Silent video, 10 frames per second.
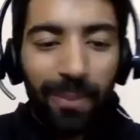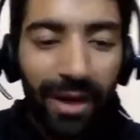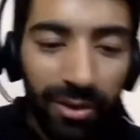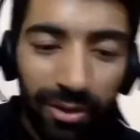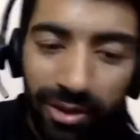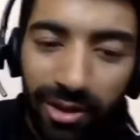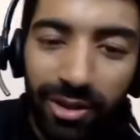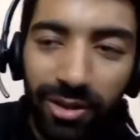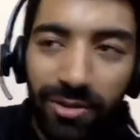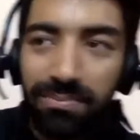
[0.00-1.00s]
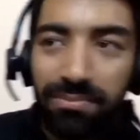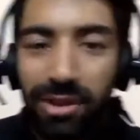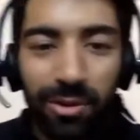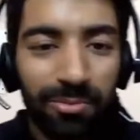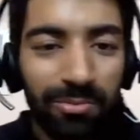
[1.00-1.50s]
Bangalore,
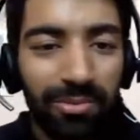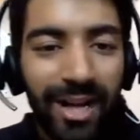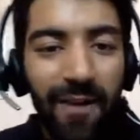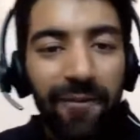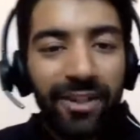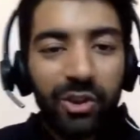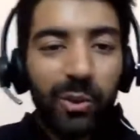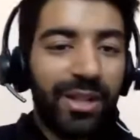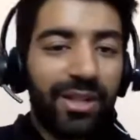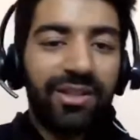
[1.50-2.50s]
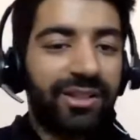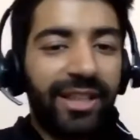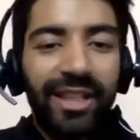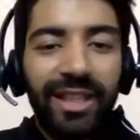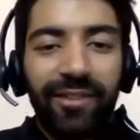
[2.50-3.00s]
traffic situation is
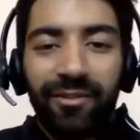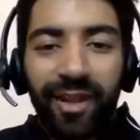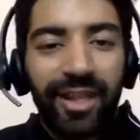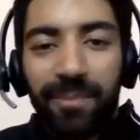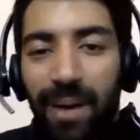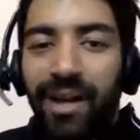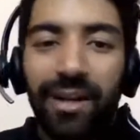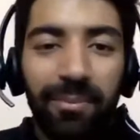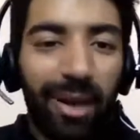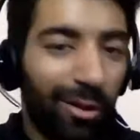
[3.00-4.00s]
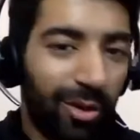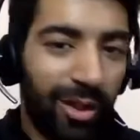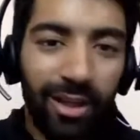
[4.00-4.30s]
really very bad in Bangalore.